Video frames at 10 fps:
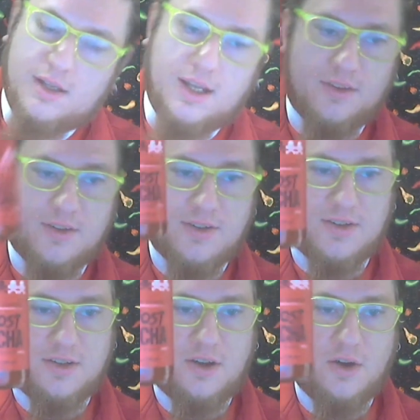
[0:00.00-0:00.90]
Again, this
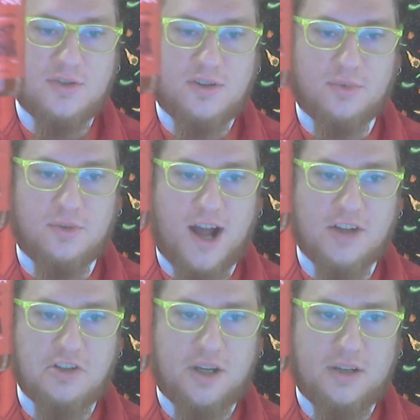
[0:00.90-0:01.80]
is Ghost
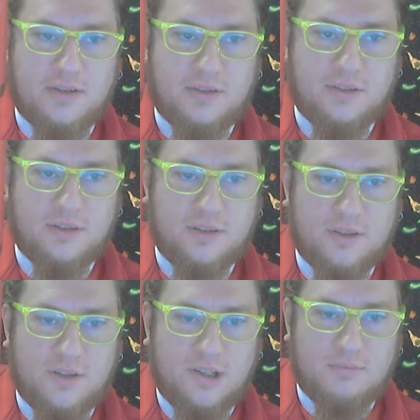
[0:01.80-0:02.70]
Racha
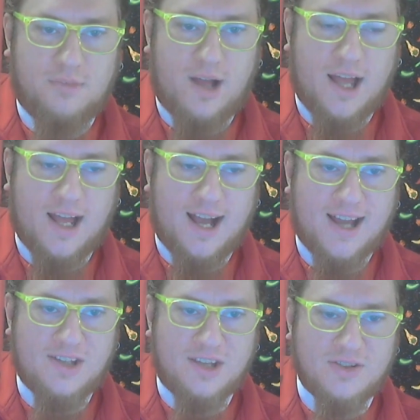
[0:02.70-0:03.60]
by
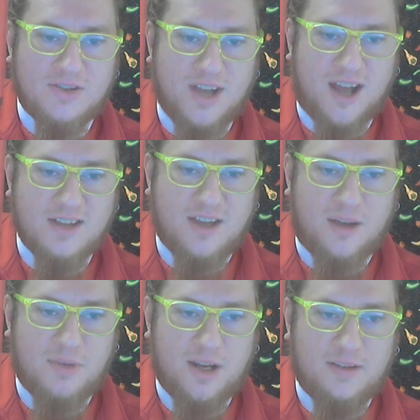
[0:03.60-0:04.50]
High Desert Sauce
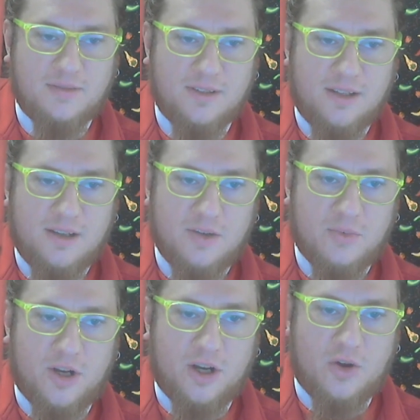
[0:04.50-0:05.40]
Company.
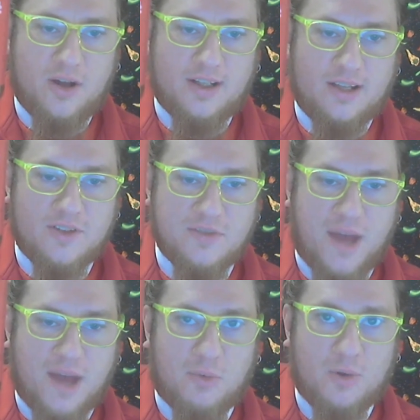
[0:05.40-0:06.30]
We're going to go ahead and give this
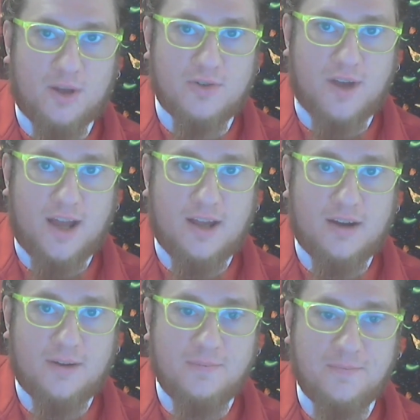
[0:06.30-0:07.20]
bad boy a try here.